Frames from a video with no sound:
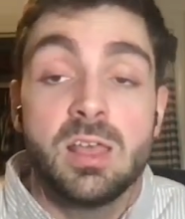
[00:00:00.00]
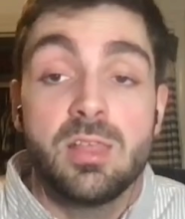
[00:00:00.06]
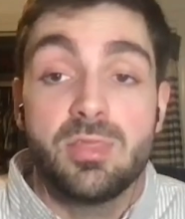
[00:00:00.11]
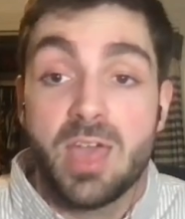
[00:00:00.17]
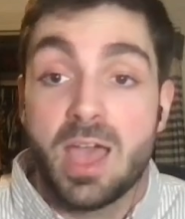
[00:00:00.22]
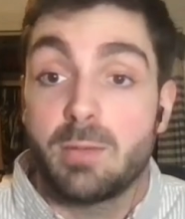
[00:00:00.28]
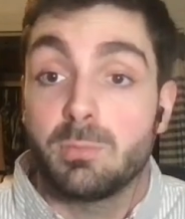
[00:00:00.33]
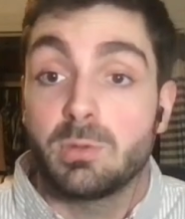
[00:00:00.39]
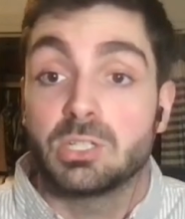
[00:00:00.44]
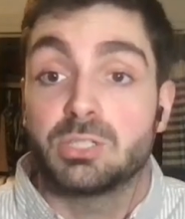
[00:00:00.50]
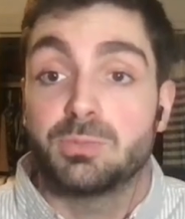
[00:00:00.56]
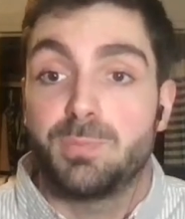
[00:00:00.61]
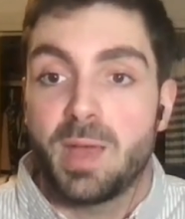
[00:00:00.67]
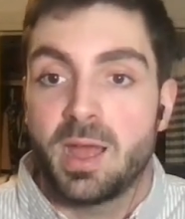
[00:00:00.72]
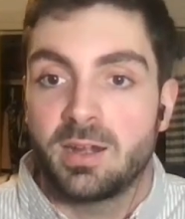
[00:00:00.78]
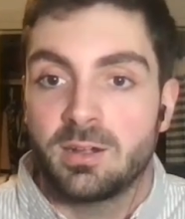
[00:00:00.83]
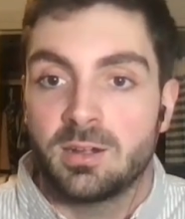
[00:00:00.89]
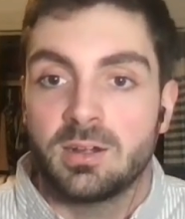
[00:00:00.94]
that much
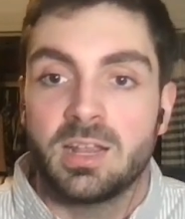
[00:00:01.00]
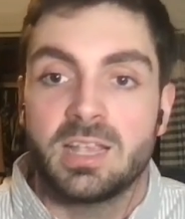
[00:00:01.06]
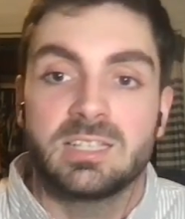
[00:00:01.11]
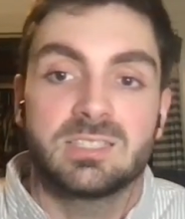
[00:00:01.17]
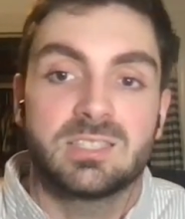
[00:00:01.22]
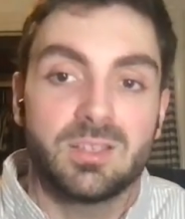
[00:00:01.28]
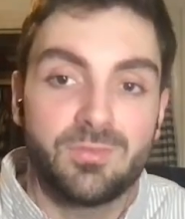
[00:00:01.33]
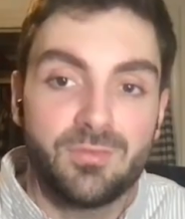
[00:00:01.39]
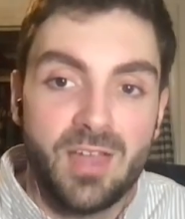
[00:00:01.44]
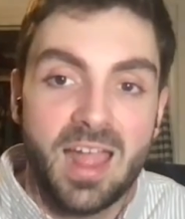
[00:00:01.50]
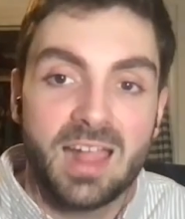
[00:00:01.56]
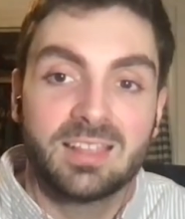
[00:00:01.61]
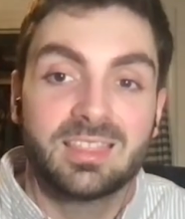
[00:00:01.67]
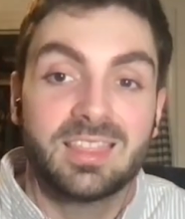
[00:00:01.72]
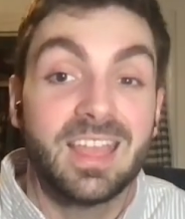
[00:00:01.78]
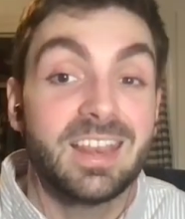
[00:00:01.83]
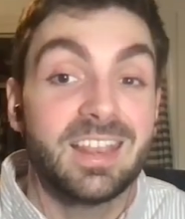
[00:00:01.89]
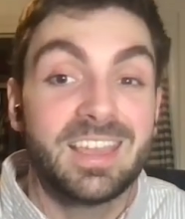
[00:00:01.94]
better is the
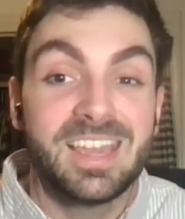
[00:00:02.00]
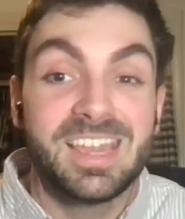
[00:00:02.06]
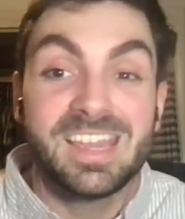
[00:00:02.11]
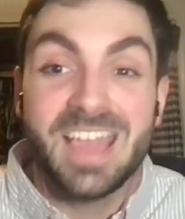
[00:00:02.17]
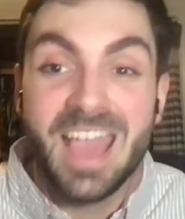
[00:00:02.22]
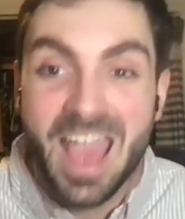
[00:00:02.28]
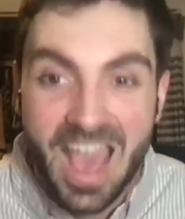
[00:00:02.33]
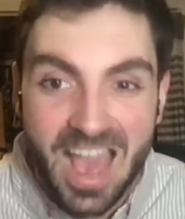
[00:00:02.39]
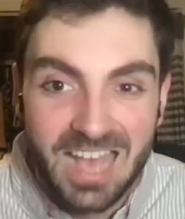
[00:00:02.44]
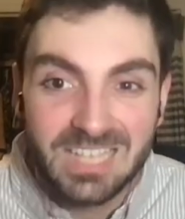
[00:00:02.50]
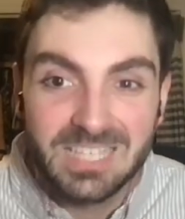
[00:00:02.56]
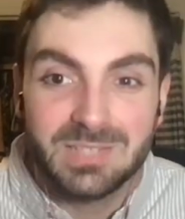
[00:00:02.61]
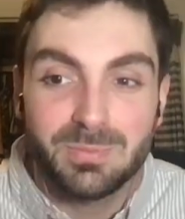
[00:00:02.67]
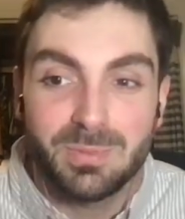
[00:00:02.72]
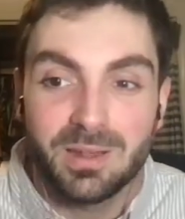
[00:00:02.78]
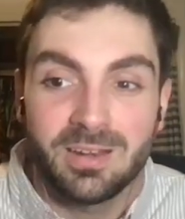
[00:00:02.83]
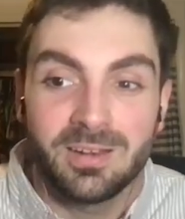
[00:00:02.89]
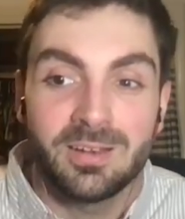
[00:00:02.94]
fact that he has
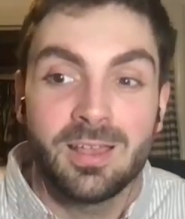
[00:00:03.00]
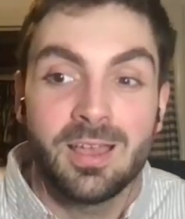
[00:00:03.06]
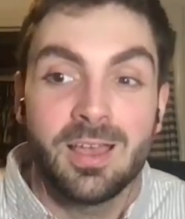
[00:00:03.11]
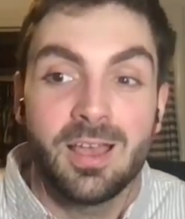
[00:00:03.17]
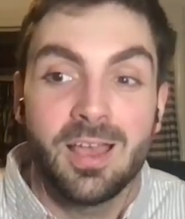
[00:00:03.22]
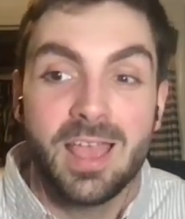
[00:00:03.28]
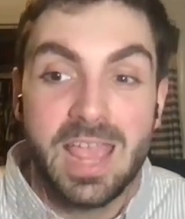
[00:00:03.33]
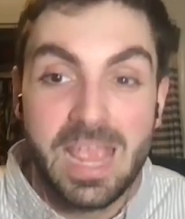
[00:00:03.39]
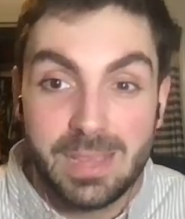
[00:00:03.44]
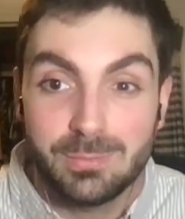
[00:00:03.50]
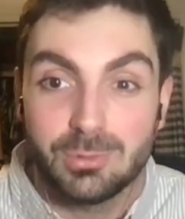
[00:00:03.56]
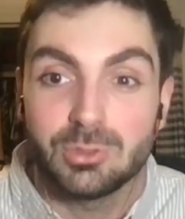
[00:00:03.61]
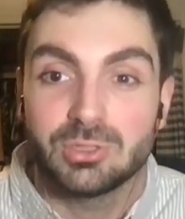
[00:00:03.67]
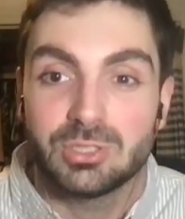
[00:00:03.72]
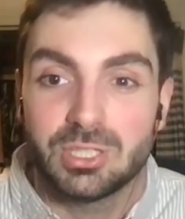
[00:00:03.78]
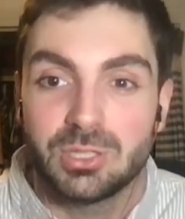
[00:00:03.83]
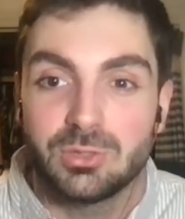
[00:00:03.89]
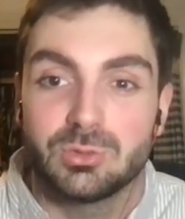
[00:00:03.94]
been
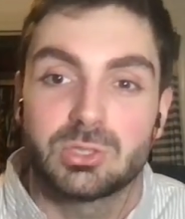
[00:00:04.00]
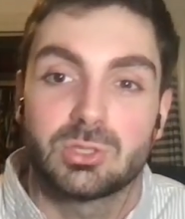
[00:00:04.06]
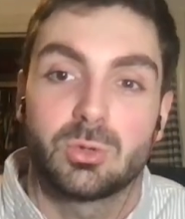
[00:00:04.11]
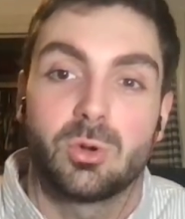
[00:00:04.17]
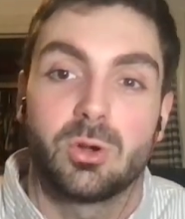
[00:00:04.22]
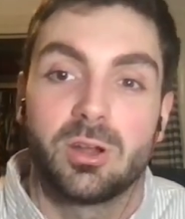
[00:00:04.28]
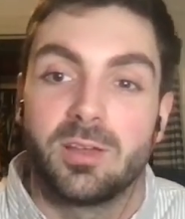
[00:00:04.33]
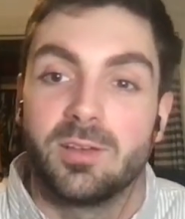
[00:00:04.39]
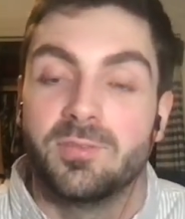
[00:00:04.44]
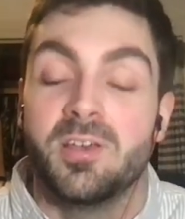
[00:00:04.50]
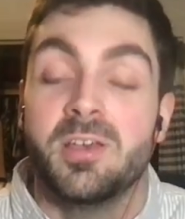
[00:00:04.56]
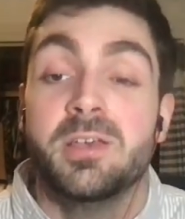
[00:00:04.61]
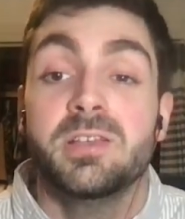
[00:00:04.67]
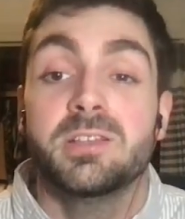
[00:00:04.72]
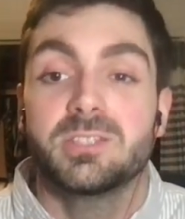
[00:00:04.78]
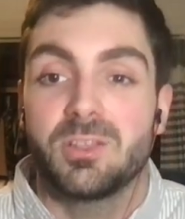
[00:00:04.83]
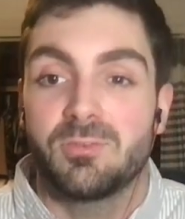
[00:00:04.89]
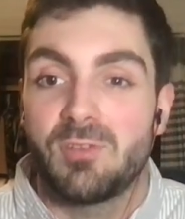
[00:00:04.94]
able to sort of
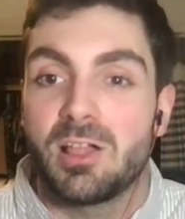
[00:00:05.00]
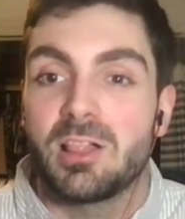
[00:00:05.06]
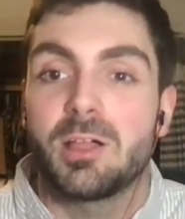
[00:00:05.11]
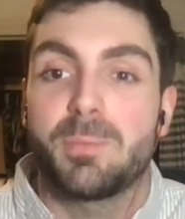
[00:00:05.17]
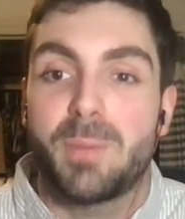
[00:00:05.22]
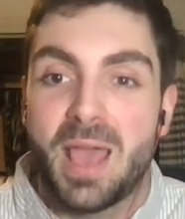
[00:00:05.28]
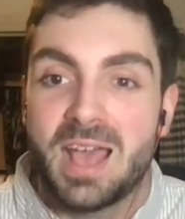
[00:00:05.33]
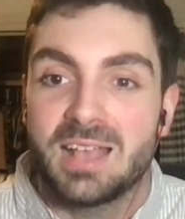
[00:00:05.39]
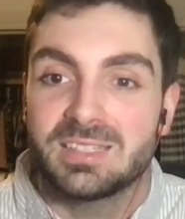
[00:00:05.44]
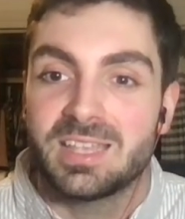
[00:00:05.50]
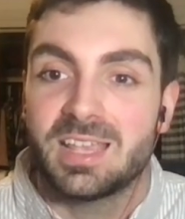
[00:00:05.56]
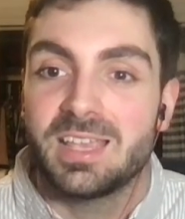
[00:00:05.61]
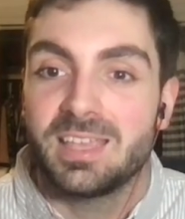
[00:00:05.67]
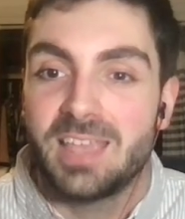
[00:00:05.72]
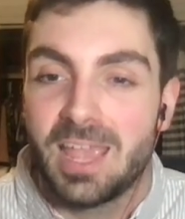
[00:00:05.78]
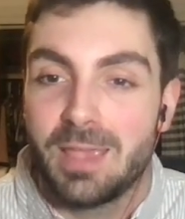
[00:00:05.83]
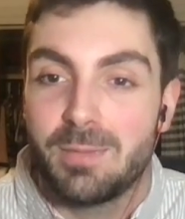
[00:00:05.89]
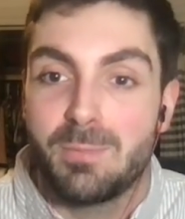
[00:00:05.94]
develop as a
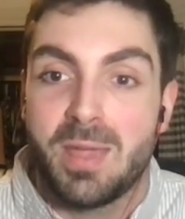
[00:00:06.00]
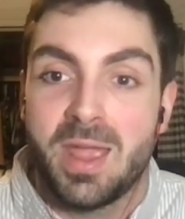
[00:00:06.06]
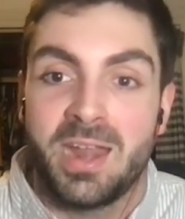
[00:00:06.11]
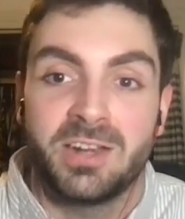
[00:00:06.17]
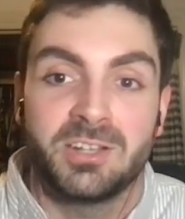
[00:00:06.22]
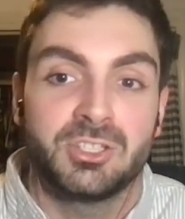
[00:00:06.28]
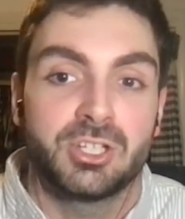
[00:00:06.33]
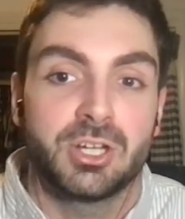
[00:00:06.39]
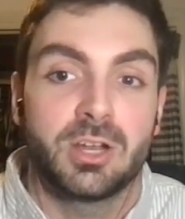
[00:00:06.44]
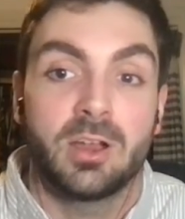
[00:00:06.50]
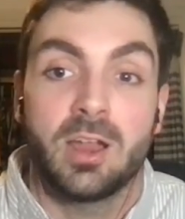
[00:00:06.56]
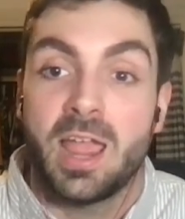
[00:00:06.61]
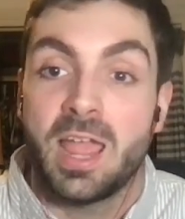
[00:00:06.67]
game manager